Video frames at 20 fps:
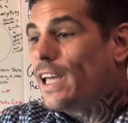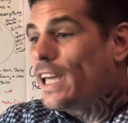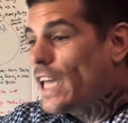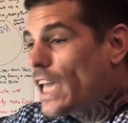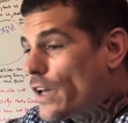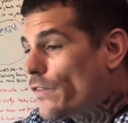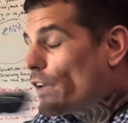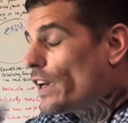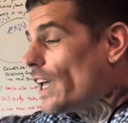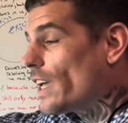
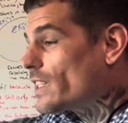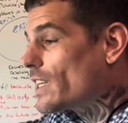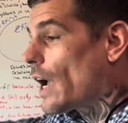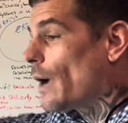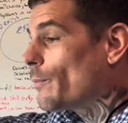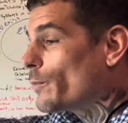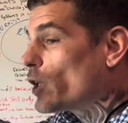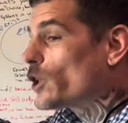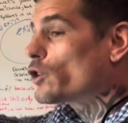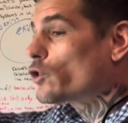Even as
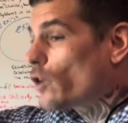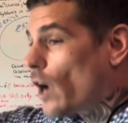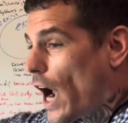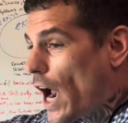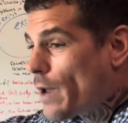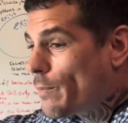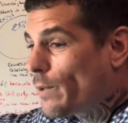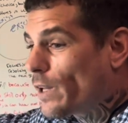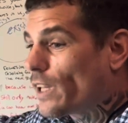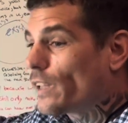I'm
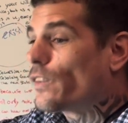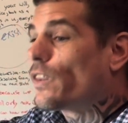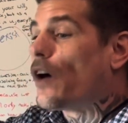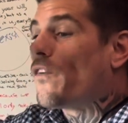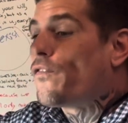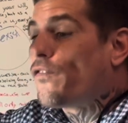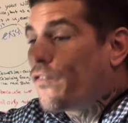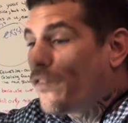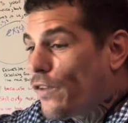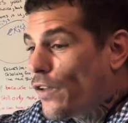describing
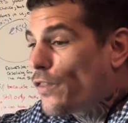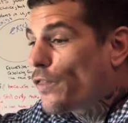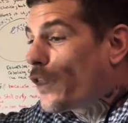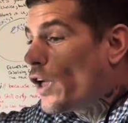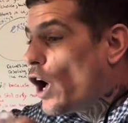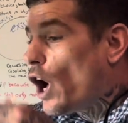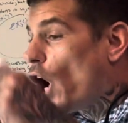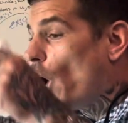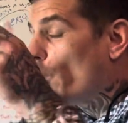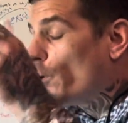
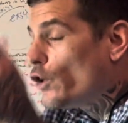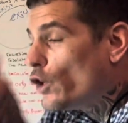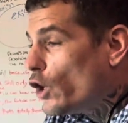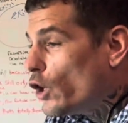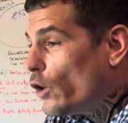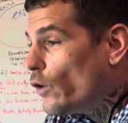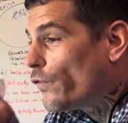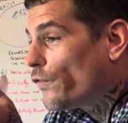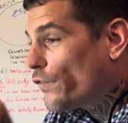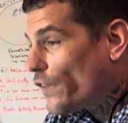a
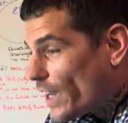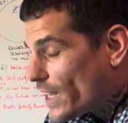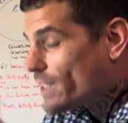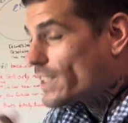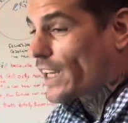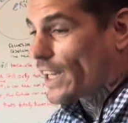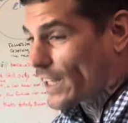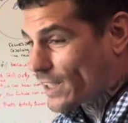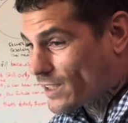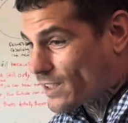new
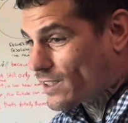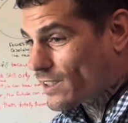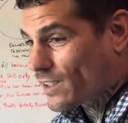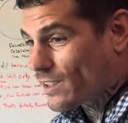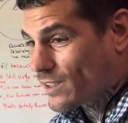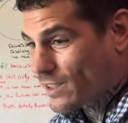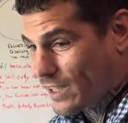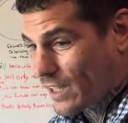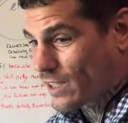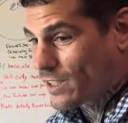physics
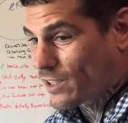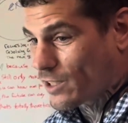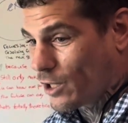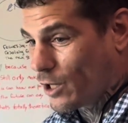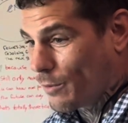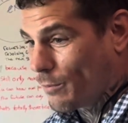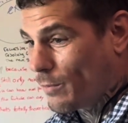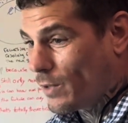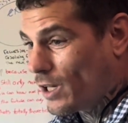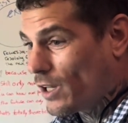
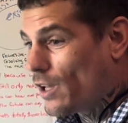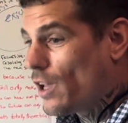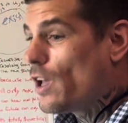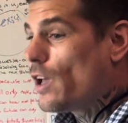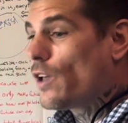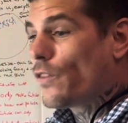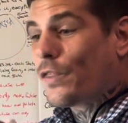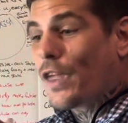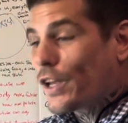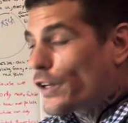system
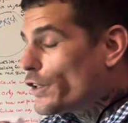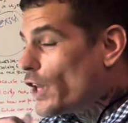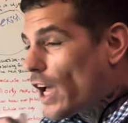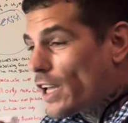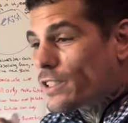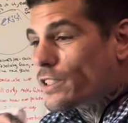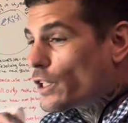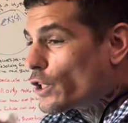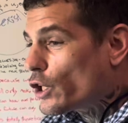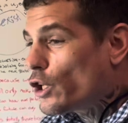that
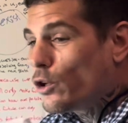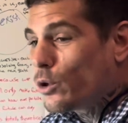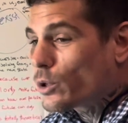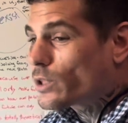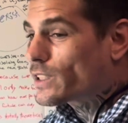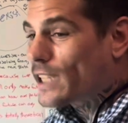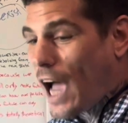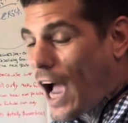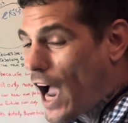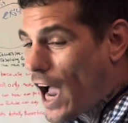doesn't use
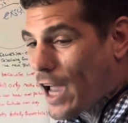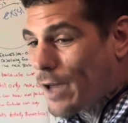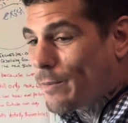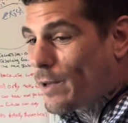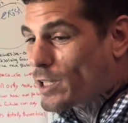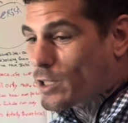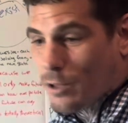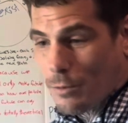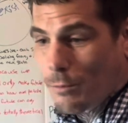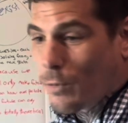time
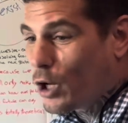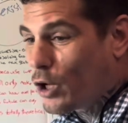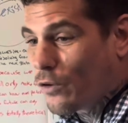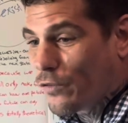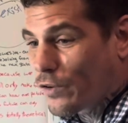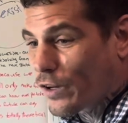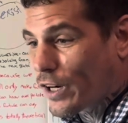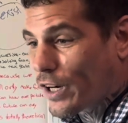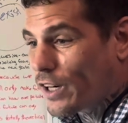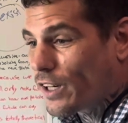as a
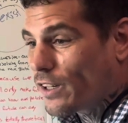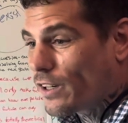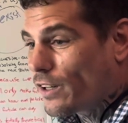mover,